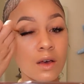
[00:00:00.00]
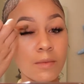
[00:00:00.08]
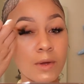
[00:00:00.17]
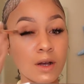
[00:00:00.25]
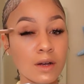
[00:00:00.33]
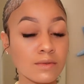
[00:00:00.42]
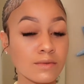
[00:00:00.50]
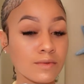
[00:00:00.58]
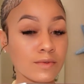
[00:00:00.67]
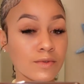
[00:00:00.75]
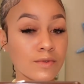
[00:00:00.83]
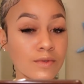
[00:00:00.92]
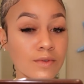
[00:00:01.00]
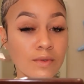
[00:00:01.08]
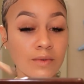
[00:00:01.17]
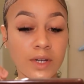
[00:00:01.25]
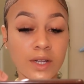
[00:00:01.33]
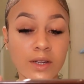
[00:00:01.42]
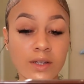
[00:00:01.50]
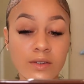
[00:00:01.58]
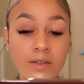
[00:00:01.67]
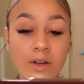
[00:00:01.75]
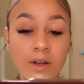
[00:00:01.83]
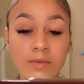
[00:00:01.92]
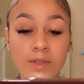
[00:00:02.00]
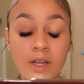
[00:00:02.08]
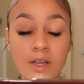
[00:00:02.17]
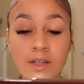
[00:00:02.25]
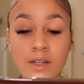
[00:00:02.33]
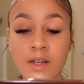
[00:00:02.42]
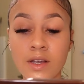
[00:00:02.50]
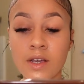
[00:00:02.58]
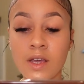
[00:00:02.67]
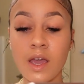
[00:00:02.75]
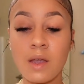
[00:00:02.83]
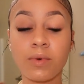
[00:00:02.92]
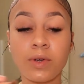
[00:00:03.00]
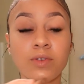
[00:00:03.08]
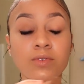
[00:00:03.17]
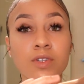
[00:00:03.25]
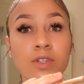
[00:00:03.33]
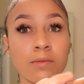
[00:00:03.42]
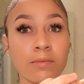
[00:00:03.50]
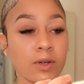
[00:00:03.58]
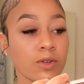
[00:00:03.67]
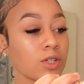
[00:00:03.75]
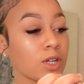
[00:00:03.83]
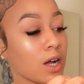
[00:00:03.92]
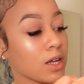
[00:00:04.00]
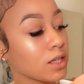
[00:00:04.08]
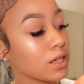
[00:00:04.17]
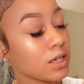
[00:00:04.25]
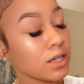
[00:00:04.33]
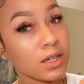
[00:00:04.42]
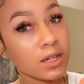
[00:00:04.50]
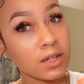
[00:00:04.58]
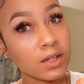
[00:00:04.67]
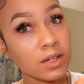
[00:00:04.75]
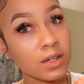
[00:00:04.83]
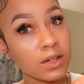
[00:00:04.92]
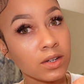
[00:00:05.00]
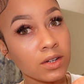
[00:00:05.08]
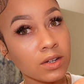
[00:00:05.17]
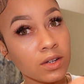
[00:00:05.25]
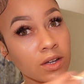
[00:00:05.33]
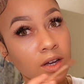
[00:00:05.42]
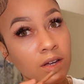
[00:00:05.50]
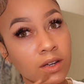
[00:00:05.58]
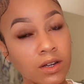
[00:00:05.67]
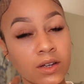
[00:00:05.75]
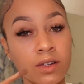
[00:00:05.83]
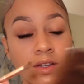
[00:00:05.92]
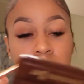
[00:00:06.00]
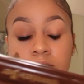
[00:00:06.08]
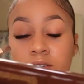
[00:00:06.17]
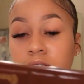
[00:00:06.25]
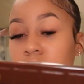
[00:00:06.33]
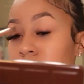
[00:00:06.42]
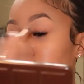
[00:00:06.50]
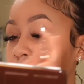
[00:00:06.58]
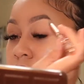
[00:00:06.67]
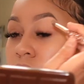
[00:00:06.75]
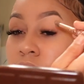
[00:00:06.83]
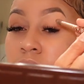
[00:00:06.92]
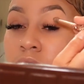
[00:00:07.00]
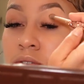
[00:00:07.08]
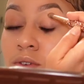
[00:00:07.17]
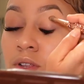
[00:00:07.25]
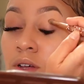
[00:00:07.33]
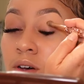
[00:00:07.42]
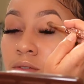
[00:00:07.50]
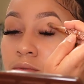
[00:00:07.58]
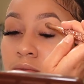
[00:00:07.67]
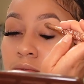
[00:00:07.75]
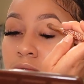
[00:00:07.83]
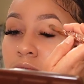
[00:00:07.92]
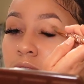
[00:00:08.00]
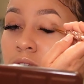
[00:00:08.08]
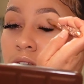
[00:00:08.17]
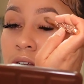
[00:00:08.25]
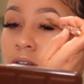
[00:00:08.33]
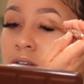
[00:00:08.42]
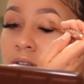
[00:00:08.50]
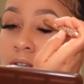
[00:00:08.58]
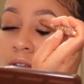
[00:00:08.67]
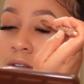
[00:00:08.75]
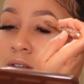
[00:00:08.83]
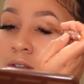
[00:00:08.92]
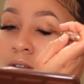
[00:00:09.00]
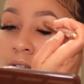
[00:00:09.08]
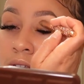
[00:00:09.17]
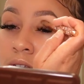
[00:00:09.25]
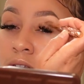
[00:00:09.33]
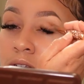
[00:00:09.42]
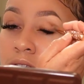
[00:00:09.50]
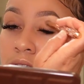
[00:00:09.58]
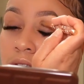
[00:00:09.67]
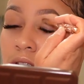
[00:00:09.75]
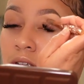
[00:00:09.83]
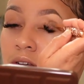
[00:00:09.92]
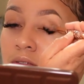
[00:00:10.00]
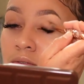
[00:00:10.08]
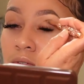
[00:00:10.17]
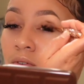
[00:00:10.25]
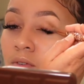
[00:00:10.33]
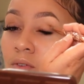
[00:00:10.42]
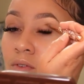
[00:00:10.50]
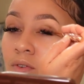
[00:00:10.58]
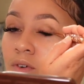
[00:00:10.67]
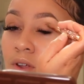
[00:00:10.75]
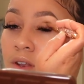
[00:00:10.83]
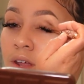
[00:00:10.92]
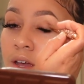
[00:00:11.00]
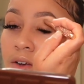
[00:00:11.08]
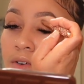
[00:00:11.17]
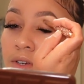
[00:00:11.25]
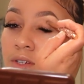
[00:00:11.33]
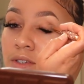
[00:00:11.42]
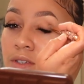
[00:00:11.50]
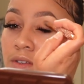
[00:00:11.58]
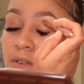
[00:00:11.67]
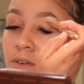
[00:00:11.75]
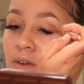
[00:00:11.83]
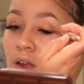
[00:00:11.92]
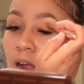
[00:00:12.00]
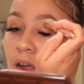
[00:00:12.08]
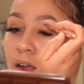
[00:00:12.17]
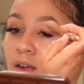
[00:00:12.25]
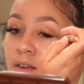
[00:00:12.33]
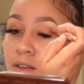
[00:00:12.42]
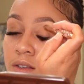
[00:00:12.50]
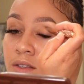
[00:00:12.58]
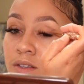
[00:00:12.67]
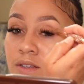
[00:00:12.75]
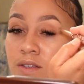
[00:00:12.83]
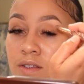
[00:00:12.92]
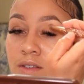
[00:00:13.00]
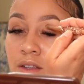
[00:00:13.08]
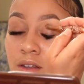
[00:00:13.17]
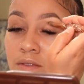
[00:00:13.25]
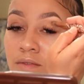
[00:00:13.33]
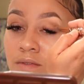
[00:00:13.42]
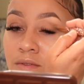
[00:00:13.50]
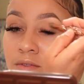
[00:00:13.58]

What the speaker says: of oomph with it, you know what I'm saying? And we're using the milk chocolate here, okay? And we're just gonna do a little oomph with it. Just a little oomph in that crease. Just a little oomph.